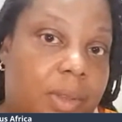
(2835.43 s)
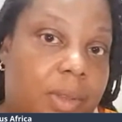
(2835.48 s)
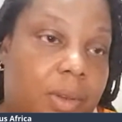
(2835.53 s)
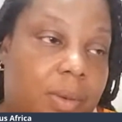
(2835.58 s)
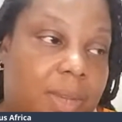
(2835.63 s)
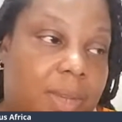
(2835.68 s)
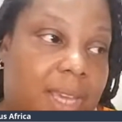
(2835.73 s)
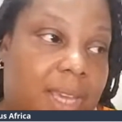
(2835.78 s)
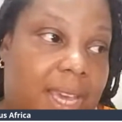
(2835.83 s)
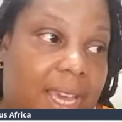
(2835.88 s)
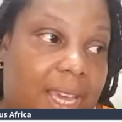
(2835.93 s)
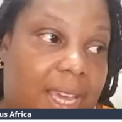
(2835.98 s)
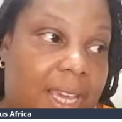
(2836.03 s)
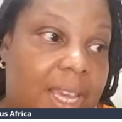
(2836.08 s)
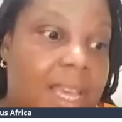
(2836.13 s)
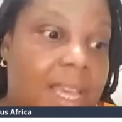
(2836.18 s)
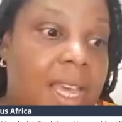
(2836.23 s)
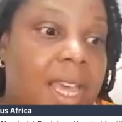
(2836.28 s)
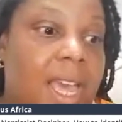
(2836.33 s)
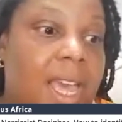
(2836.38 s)
Okay.
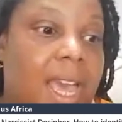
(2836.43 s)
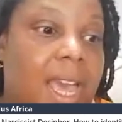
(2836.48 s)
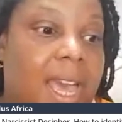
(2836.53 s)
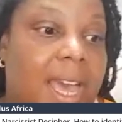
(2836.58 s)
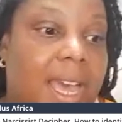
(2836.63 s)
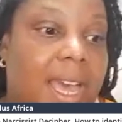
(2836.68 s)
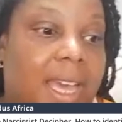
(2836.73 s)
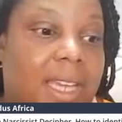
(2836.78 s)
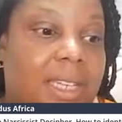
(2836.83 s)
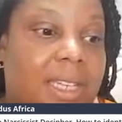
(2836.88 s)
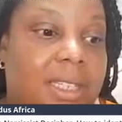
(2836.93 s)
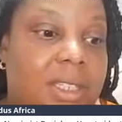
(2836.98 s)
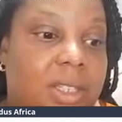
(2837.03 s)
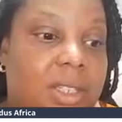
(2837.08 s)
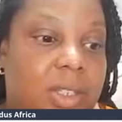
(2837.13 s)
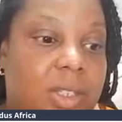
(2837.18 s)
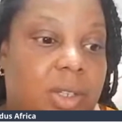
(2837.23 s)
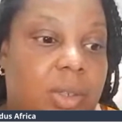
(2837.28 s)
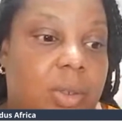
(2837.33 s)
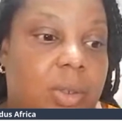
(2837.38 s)
And,
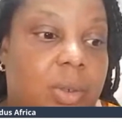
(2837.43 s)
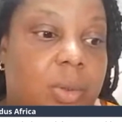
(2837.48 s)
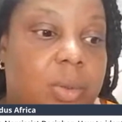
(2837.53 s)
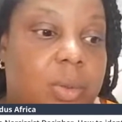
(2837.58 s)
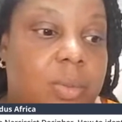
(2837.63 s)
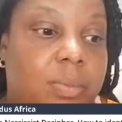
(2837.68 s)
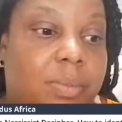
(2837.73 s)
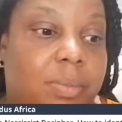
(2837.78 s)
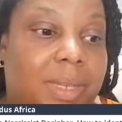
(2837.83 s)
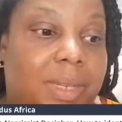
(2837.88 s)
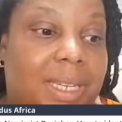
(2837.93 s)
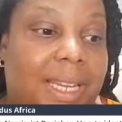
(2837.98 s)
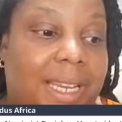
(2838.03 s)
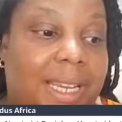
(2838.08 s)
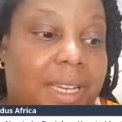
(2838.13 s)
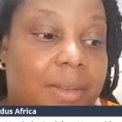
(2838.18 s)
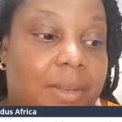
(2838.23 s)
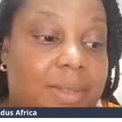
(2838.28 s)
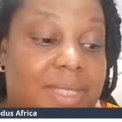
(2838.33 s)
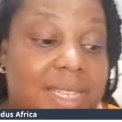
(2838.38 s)
but
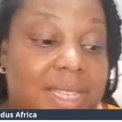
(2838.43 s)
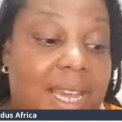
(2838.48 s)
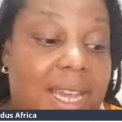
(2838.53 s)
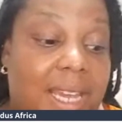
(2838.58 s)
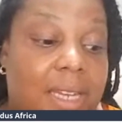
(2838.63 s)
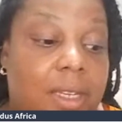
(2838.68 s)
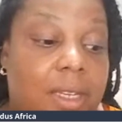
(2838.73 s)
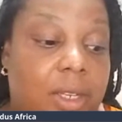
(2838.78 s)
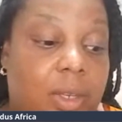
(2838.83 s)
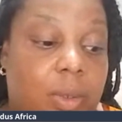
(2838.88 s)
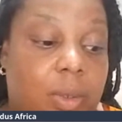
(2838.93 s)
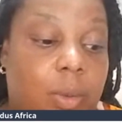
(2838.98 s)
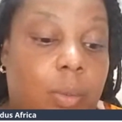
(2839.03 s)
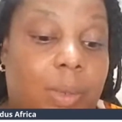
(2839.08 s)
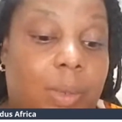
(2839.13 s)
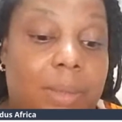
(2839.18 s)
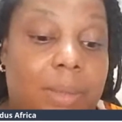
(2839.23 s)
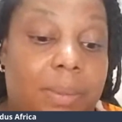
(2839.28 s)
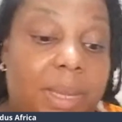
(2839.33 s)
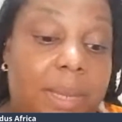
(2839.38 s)
like I've said,
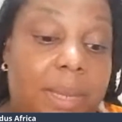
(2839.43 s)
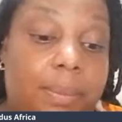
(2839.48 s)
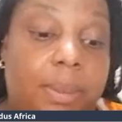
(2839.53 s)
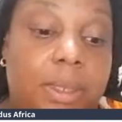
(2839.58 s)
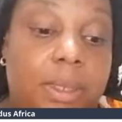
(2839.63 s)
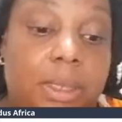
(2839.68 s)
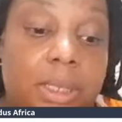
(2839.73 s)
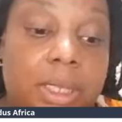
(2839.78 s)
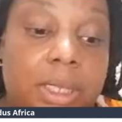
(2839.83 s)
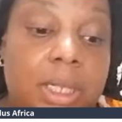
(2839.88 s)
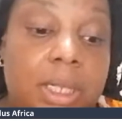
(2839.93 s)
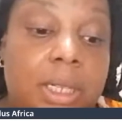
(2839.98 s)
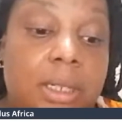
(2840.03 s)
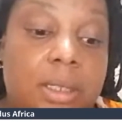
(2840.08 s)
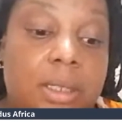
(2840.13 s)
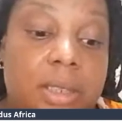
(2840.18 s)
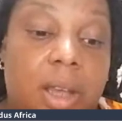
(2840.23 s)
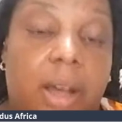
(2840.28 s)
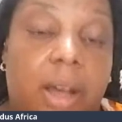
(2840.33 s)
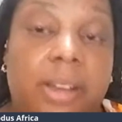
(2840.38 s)
when people
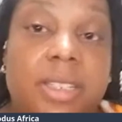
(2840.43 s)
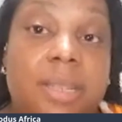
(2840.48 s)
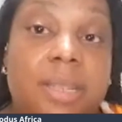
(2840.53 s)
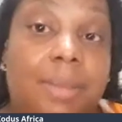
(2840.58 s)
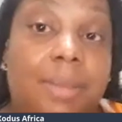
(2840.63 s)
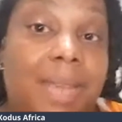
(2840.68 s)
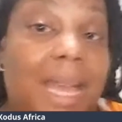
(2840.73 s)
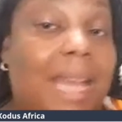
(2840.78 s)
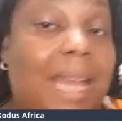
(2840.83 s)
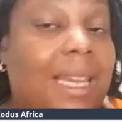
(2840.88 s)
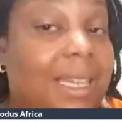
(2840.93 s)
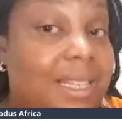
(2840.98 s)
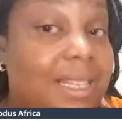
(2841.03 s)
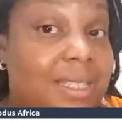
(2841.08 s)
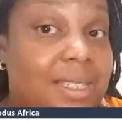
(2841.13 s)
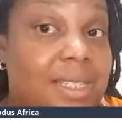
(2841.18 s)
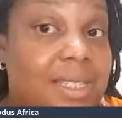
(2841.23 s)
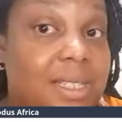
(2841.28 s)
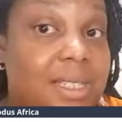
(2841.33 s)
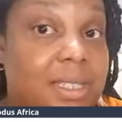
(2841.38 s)
talk to me, I
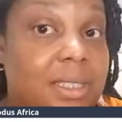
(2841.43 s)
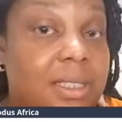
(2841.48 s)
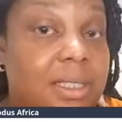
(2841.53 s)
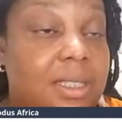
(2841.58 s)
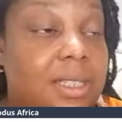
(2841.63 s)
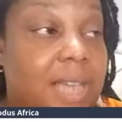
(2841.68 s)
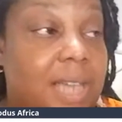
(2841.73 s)
listen.